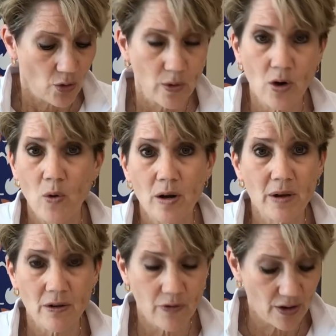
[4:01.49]
We don't want to
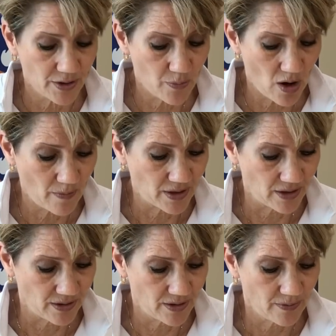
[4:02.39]
make false
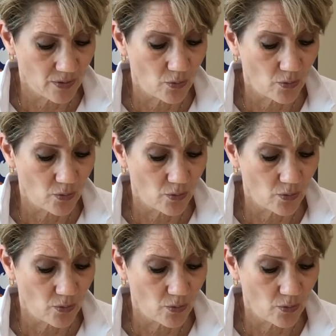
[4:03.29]
promises.